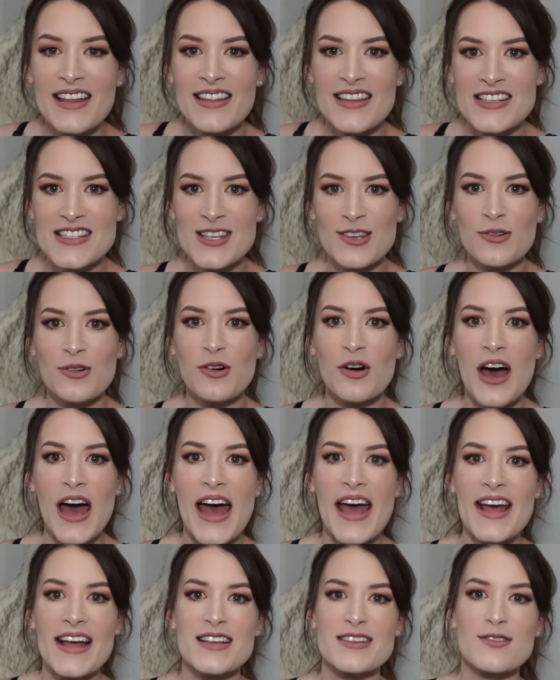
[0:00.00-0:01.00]
This little
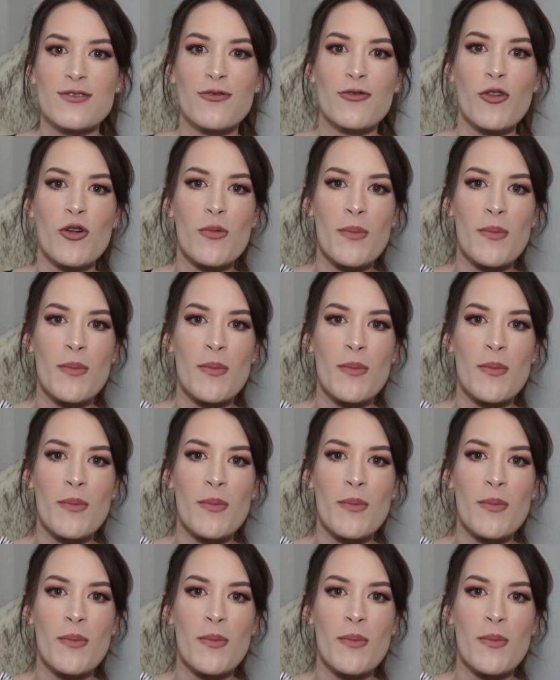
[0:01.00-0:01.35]
guy is 4